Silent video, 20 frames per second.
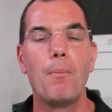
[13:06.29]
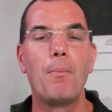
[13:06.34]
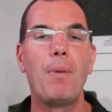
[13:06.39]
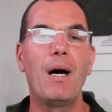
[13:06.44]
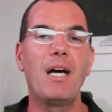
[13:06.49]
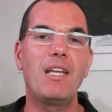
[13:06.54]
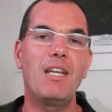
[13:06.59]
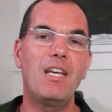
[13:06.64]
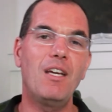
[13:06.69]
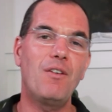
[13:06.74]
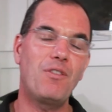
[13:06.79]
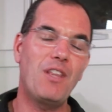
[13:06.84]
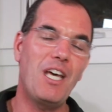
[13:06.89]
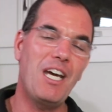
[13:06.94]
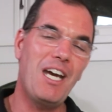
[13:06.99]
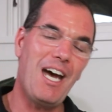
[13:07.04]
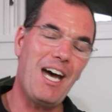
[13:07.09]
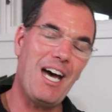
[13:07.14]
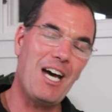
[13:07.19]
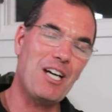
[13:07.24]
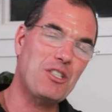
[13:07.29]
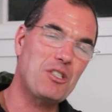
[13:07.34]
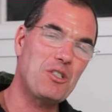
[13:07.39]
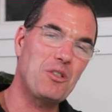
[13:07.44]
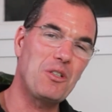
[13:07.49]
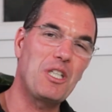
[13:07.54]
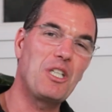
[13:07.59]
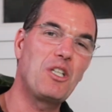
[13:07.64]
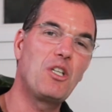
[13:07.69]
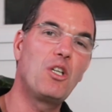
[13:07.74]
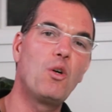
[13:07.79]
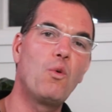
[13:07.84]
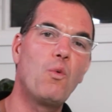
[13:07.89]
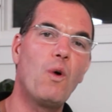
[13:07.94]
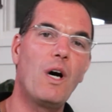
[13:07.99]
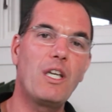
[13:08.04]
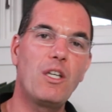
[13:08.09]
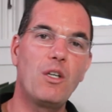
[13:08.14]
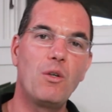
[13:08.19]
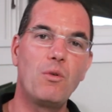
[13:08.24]
But if they actually knew
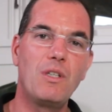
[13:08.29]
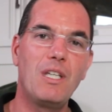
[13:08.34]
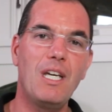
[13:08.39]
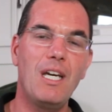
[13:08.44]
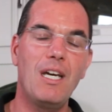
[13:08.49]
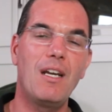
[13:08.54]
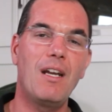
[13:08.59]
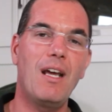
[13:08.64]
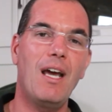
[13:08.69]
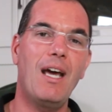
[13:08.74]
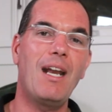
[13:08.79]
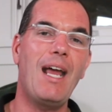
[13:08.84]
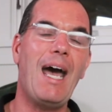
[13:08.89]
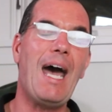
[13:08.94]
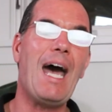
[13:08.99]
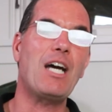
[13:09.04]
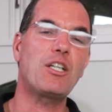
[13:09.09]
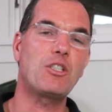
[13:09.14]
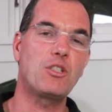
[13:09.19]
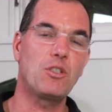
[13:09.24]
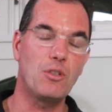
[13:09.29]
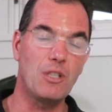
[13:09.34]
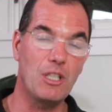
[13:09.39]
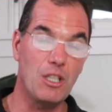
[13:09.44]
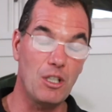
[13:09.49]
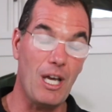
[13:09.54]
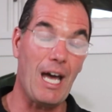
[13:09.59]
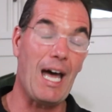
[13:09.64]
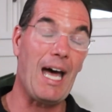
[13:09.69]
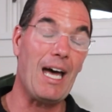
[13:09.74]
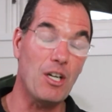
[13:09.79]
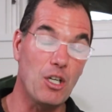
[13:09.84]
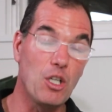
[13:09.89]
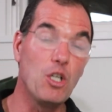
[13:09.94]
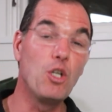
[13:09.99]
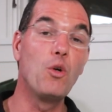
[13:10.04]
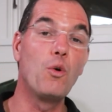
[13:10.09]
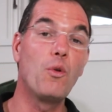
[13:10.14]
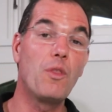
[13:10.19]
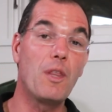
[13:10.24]
what you did and actually
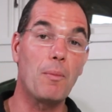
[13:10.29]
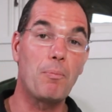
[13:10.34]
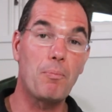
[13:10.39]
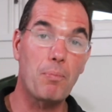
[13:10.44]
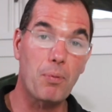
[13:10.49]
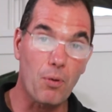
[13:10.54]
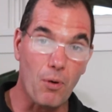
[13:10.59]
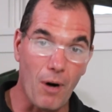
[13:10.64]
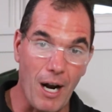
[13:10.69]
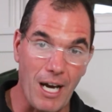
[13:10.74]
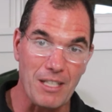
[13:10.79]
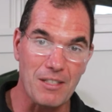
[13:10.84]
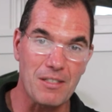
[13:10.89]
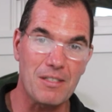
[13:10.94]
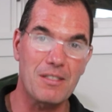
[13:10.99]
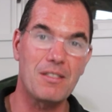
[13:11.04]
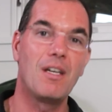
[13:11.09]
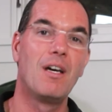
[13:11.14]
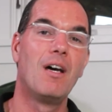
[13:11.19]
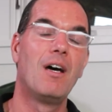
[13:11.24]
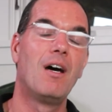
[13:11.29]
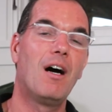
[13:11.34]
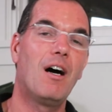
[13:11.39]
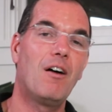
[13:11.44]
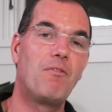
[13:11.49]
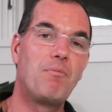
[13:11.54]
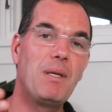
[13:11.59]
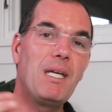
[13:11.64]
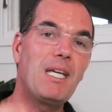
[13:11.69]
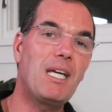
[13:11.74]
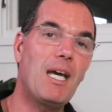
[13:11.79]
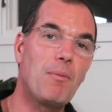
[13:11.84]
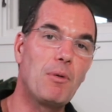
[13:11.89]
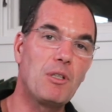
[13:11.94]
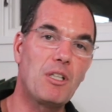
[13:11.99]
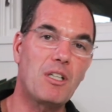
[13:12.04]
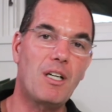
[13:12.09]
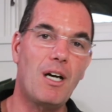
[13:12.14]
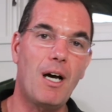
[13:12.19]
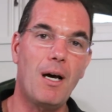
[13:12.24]
knew the price of being
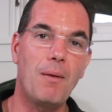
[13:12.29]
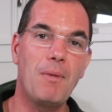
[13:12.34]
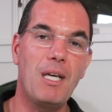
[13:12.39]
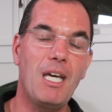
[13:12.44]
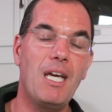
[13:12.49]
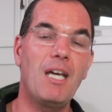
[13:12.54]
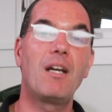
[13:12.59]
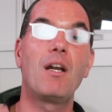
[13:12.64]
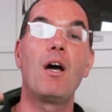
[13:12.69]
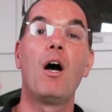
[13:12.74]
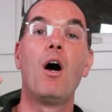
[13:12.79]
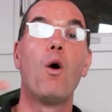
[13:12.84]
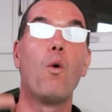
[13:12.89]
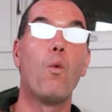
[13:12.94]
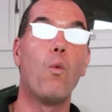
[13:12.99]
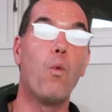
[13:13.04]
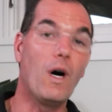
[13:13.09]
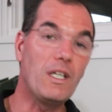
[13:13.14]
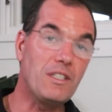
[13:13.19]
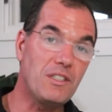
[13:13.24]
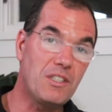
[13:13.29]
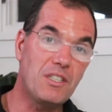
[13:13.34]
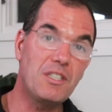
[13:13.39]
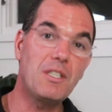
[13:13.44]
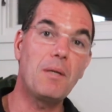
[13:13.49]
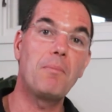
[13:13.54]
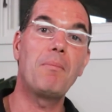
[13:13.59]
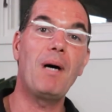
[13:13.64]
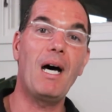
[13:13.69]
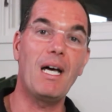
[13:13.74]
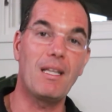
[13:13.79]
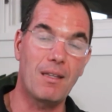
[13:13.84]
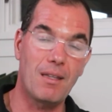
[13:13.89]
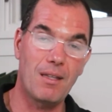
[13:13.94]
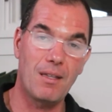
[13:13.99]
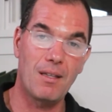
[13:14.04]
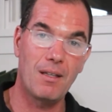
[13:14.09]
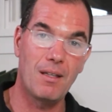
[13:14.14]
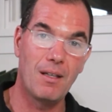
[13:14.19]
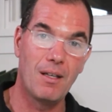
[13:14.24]
able to come in once a
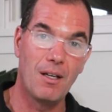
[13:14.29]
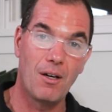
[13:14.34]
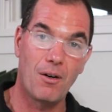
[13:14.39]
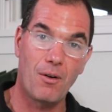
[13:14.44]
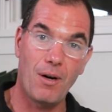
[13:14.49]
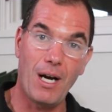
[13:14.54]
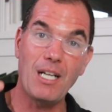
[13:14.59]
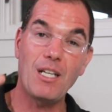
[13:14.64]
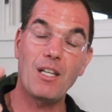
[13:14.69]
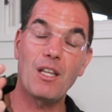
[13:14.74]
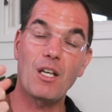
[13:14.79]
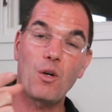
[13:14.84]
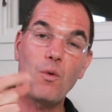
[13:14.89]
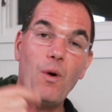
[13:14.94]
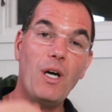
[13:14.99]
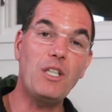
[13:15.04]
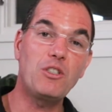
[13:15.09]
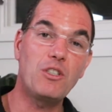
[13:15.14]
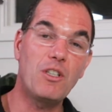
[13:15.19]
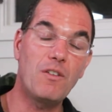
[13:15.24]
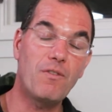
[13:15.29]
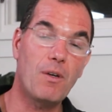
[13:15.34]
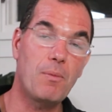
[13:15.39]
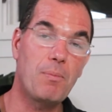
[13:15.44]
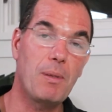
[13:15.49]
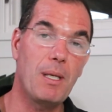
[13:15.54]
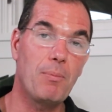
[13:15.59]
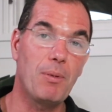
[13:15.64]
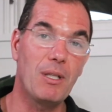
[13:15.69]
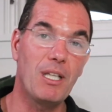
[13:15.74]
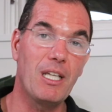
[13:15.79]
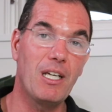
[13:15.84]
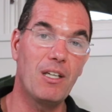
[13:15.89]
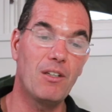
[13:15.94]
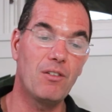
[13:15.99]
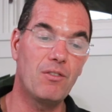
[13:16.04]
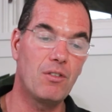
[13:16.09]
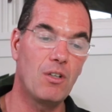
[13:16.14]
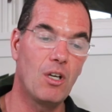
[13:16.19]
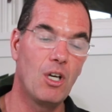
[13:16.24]
month, right? The question for people
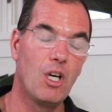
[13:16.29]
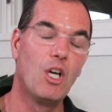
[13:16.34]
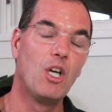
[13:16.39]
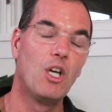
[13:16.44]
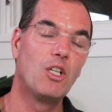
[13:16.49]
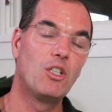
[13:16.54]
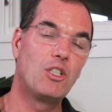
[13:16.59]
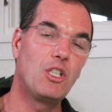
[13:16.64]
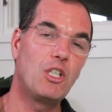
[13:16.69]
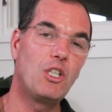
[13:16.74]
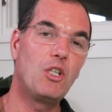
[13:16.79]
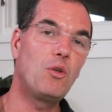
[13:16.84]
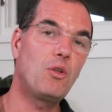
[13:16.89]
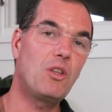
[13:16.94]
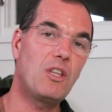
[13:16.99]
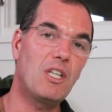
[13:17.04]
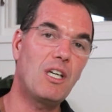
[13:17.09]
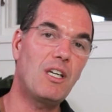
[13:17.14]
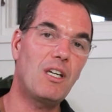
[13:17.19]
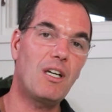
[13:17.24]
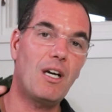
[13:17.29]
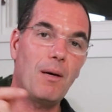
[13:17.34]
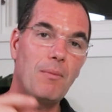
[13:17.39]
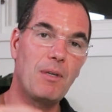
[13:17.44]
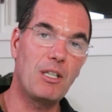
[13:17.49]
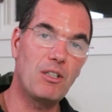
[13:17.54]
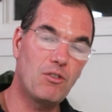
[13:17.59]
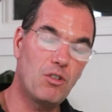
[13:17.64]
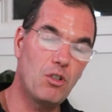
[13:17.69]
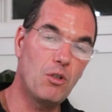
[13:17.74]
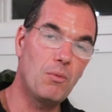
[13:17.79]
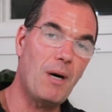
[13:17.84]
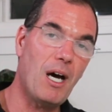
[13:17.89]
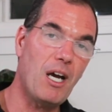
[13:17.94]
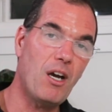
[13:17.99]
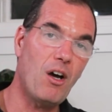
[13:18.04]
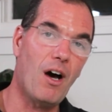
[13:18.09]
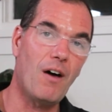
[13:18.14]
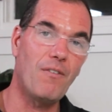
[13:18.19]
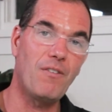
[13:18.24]
is, do you think coming to
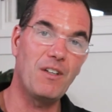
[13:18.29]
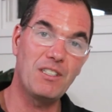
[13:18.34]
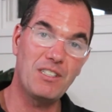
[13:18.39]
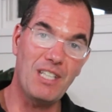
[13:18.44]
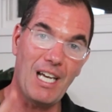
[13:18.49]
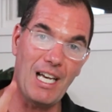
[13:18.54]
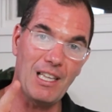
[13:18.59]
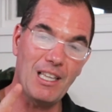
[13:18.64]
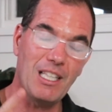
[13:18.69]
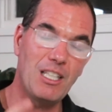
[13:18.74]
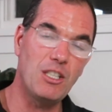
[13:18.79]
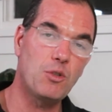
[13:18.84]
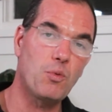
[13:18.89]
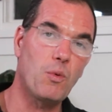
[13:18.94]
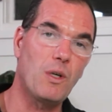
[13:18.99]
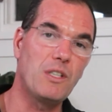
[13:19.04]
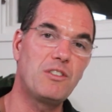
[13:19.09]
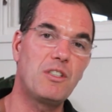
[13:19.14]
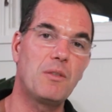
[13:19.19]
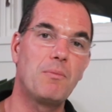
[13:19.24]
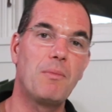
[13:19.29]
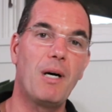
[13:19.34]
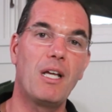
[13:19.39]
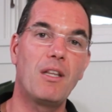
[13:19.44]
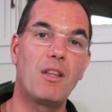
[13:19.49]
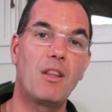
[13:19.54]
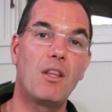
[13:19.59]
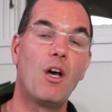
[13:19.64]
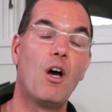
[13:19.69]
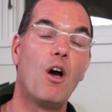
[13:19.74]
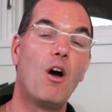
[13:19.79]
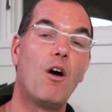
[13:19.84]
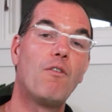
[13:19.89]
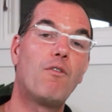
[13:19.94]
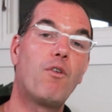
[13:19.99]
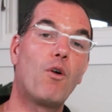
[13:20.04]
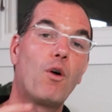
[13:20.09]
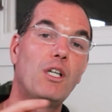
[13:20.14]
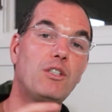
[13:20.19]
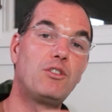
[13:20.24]
my office at least once a month
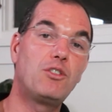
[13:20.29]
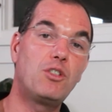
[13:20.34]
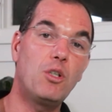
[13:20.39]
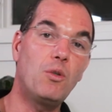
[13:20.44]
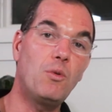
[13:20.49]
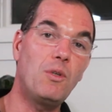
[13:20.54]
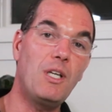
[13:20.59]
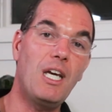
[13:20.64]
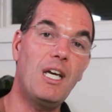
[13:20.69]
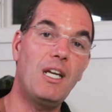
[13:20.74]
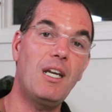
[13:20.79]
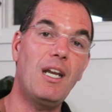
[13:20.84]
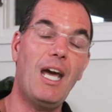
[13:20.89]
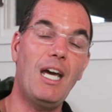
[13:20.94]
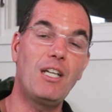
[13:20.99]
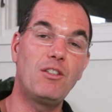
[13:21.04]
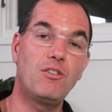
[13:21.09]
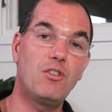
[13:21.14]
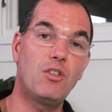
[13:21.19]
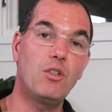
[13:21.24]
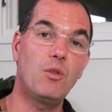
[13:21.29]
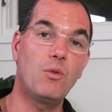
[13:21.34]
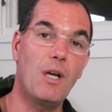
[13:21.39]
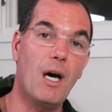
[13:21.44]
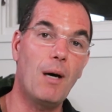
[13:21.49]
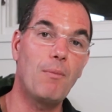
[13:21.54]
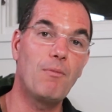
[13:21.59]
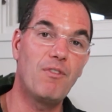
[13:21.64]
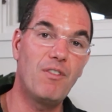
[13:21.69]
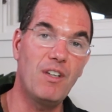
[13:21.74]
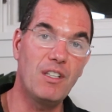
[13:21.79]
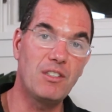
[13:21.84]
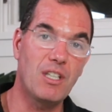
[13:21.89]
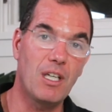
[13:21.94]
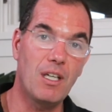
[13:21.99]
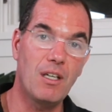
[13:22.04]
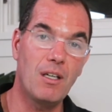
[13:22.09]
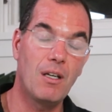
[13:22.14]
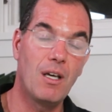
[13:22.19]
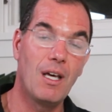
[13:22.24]
for a tune-in and tune-up
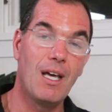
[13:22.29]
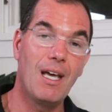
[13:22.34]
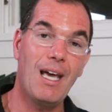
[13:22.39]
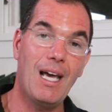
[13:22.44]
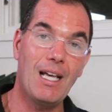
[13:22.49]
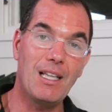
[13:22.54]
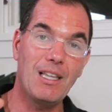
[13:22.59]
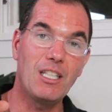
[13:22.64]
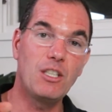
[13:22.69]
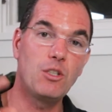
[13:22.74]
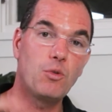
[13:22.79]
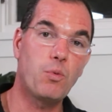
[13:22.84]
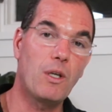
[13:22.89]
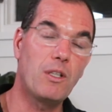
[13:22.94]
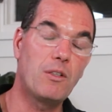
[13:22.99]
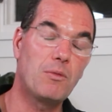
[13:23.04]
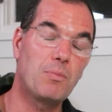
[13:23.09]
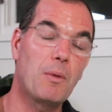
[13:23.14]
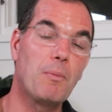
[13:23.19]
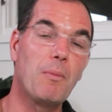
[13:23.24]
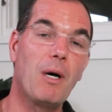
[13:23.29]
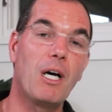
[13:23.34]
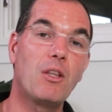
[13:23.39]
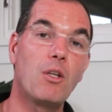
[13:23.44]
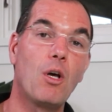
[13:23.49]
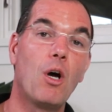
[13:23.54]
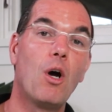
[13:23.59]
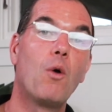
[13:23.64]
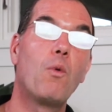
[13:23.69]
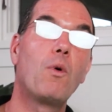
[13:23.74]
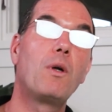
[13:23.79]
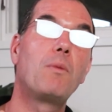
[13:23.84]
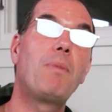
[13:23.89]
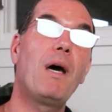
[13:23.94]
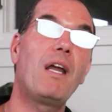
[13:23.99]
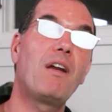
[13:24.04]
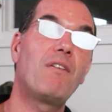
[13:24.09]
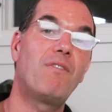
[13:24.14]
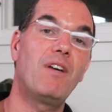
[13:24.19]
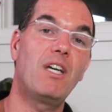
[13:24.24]
visit at least once per month would
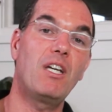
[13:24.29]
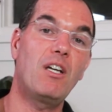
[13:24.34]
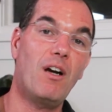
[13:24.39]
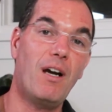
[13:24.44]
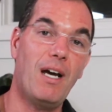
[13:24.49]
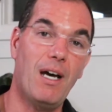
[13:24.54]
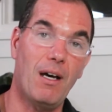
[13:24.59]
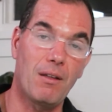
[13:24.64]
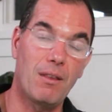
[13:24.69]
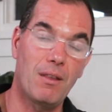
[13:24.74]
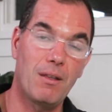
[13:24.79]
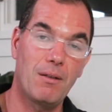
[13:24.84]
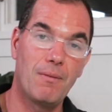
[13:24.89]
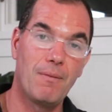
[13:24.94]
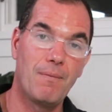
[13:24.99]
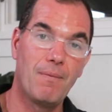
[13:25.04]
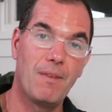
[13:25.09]
benefit your health?